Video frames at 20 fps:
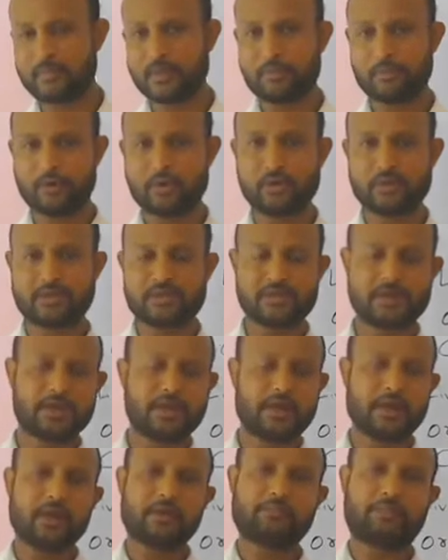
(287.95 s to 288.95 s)
because
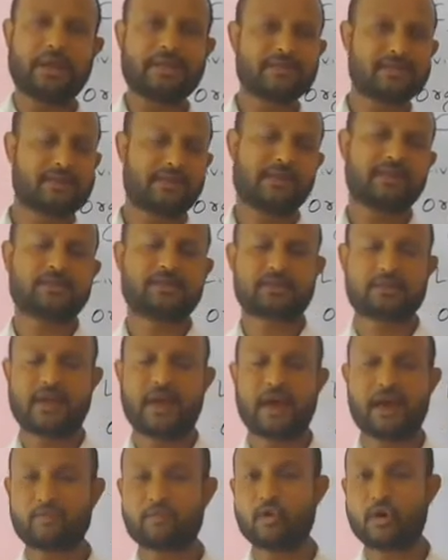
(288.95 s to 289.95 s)
plant cells
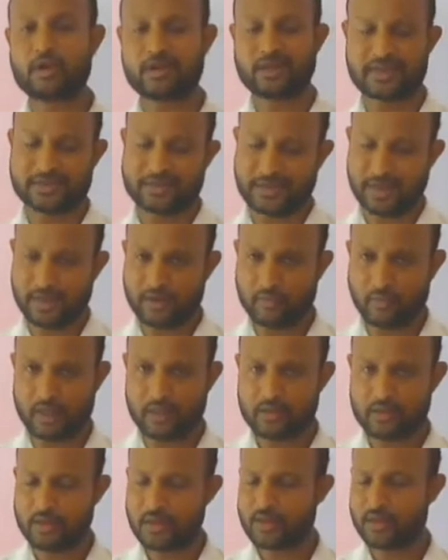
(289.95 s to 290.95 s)
have got a cell
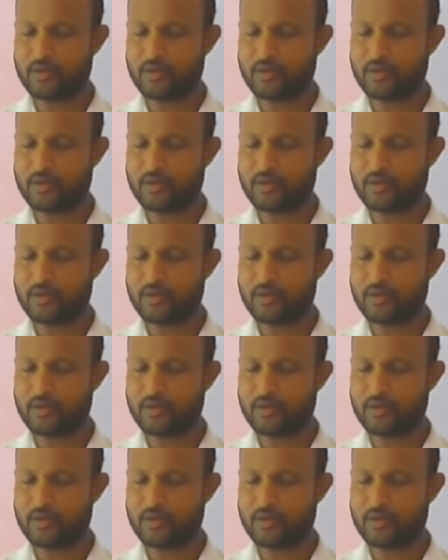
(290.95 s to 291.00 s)
wall,